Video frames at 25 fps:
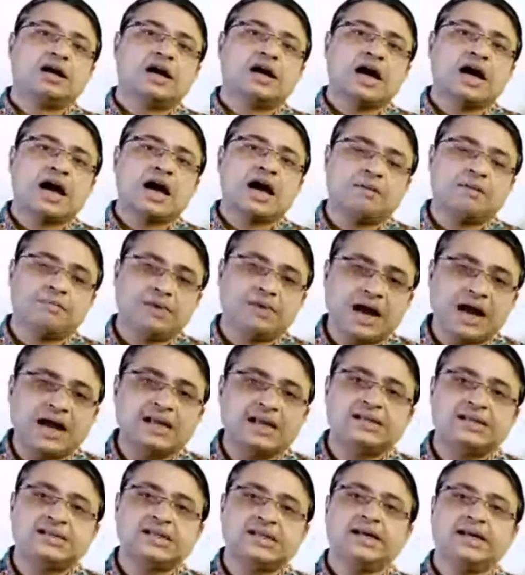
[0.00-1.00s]
I'm
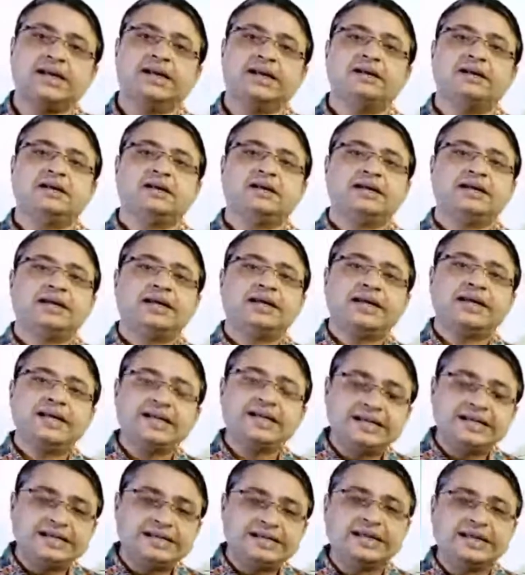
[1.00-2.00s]
writing
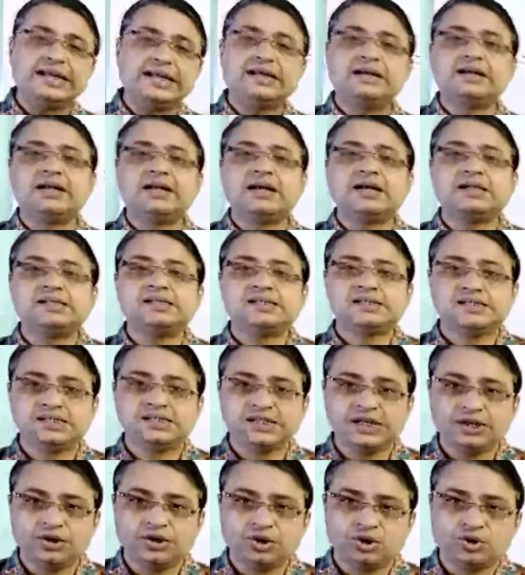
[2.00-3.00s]
integral
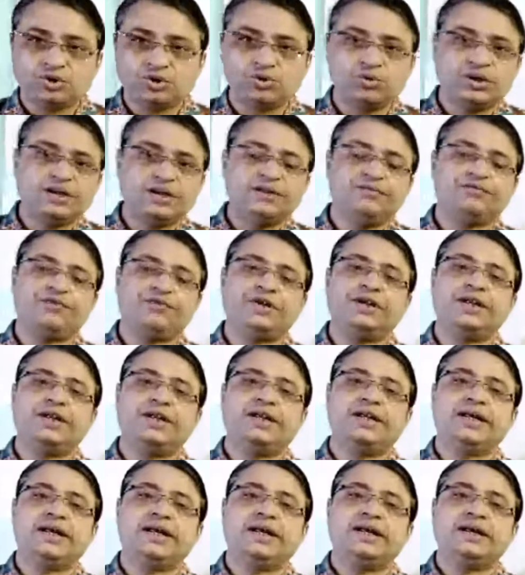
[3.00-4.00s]
0 to
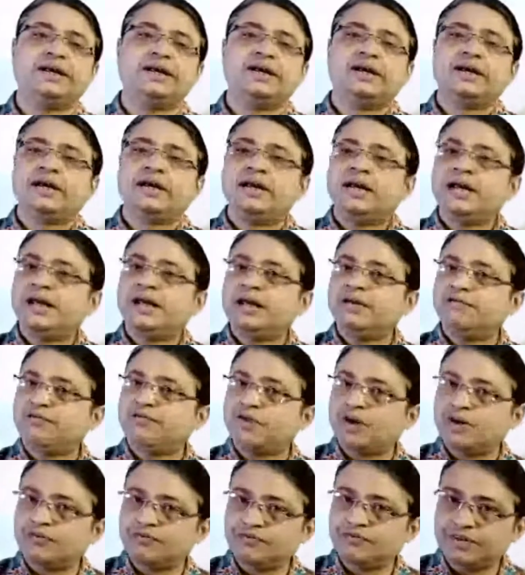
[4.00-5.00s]
infinity f
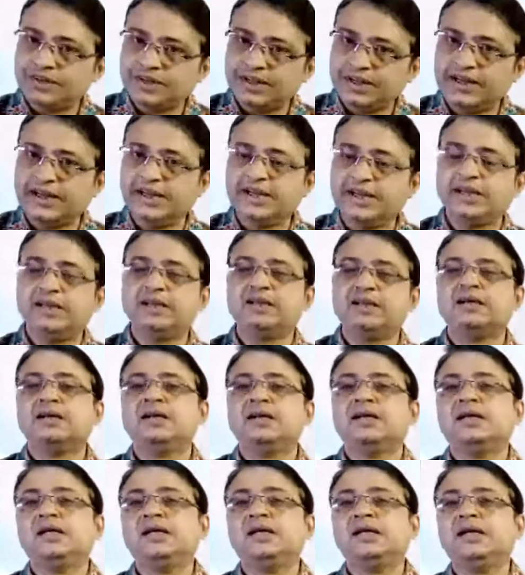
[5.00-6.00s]
of t
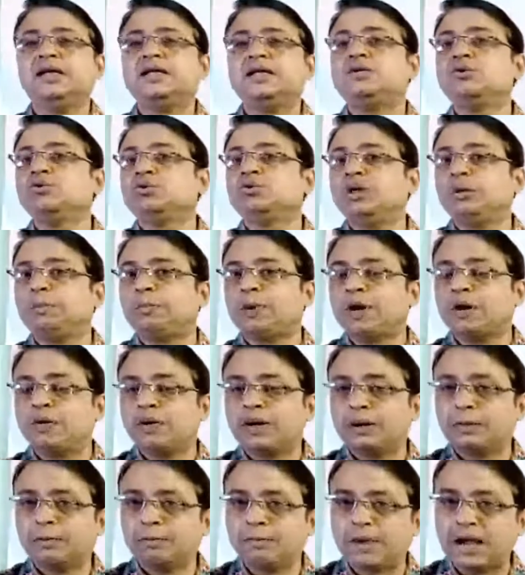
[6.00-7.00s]
e to the
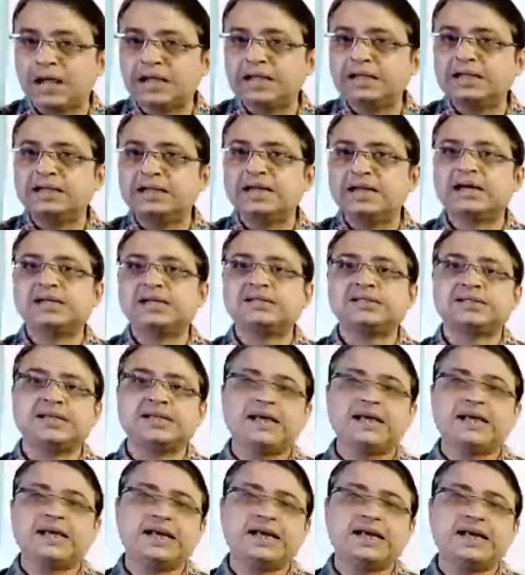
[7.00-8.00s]
power minus
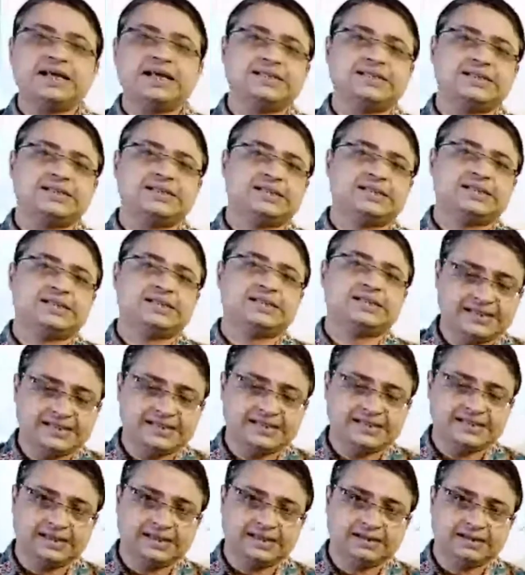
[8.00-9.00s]
st
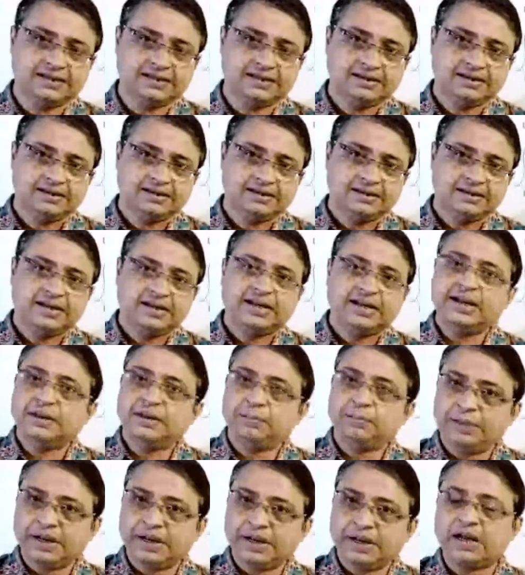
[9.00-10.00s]
dt,
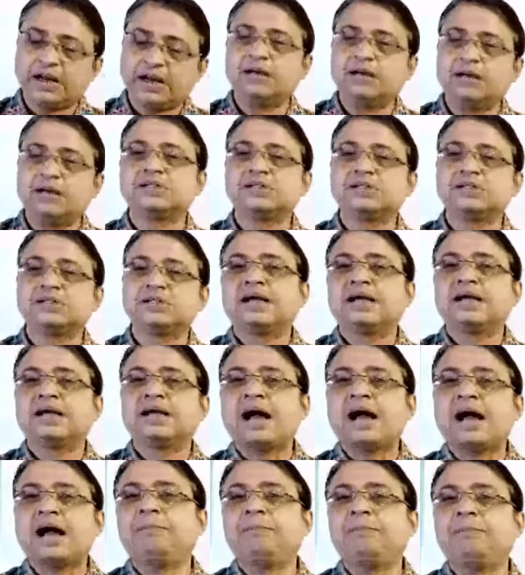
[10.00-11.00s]
it becomes
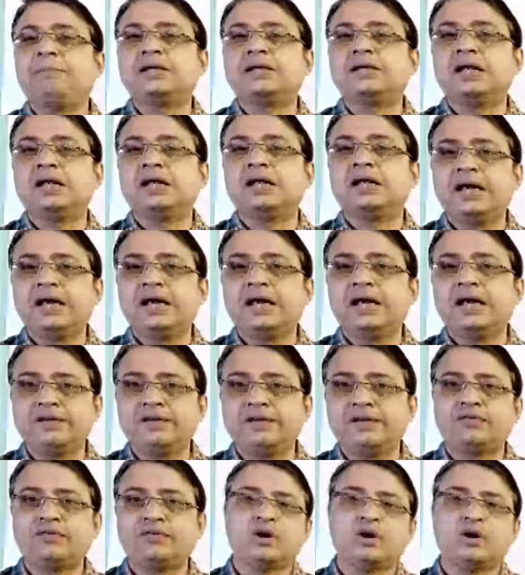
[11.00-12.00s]
capital
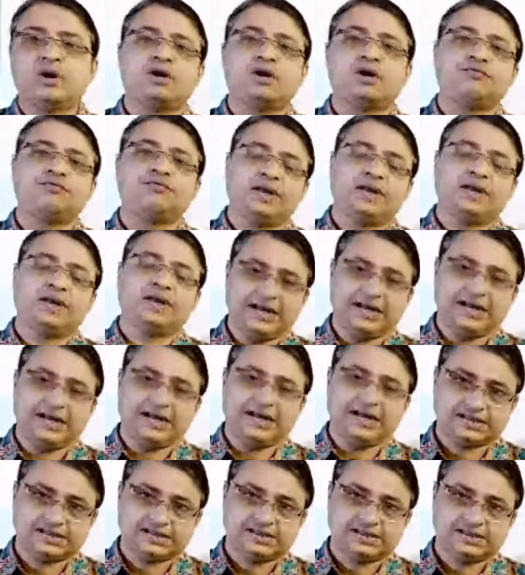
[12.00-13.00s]
F of
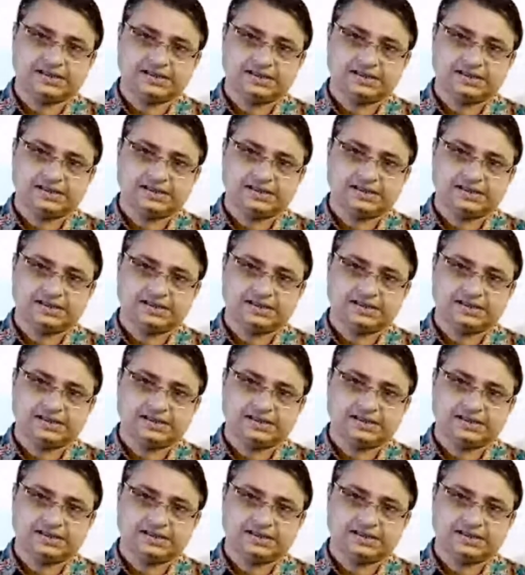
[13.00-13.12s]
s.